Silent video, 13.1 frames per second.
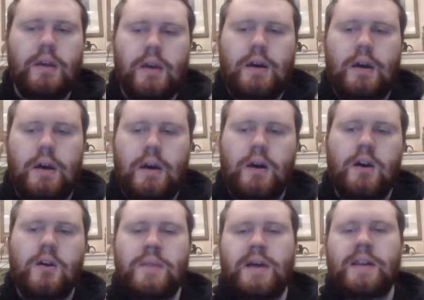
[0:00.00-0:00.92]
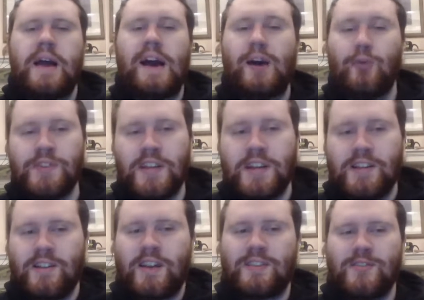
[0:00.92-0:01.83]
And how will they
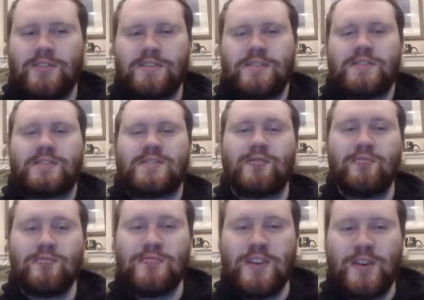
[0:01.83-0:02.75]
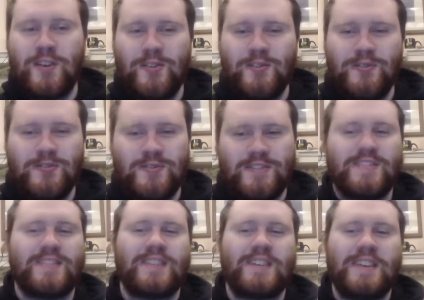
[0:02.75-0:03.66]
collect all this? Who knows?
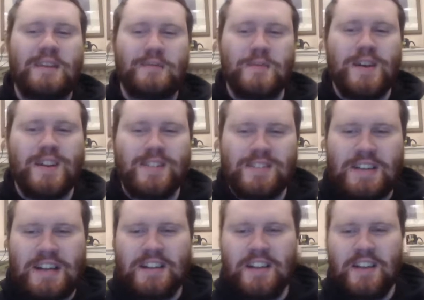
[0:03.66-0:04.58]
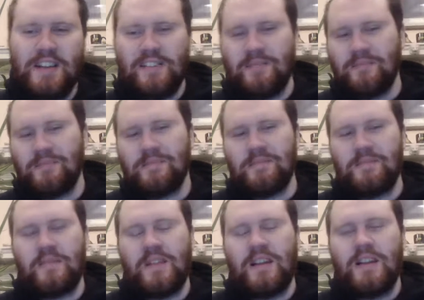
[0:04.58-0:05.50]
It gives me anxiety.
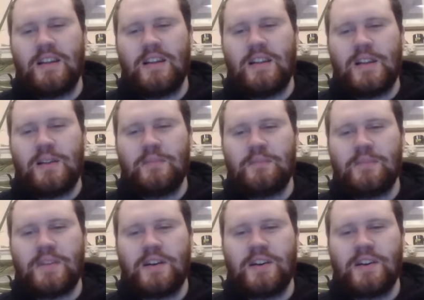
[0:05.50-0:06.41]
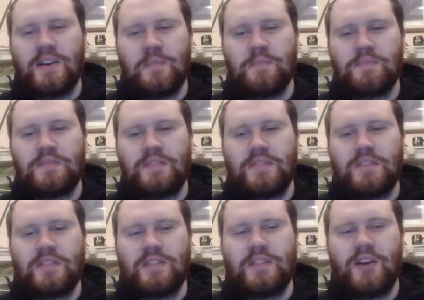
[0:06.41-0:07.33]
The
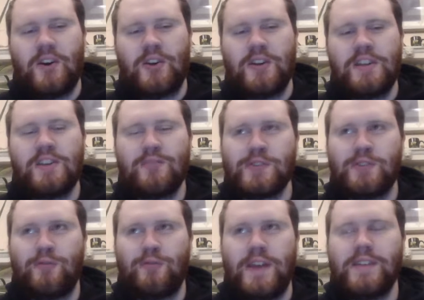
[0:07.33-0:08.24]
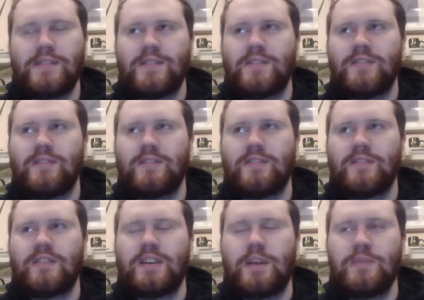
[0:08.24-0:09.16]
art here was great.
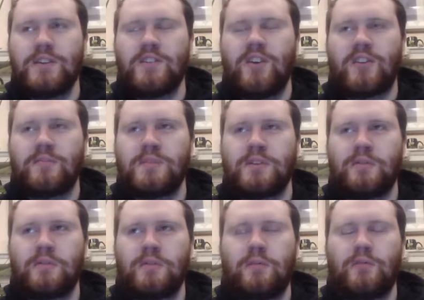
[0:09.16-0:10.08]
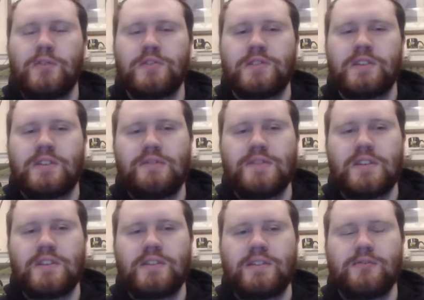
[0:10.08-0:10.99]
I mean, Dodderman and Wilson, everything
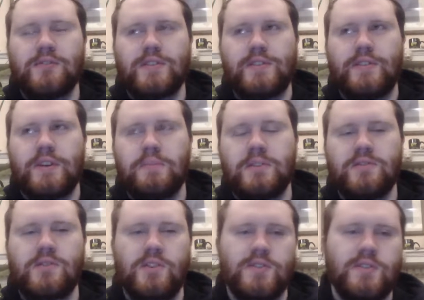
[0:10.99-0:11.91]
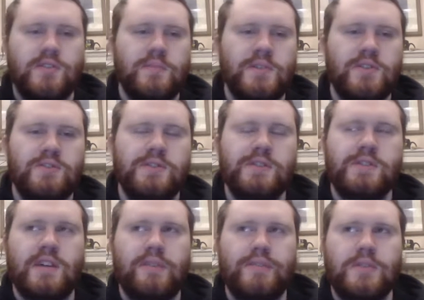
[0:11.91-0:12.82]
they do looks great, but there's also some interesting
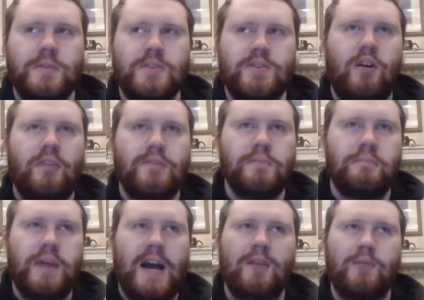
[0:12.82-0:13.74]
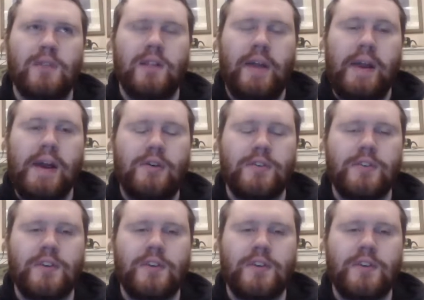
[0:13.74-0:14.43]
stuff, especially off the bat with layout.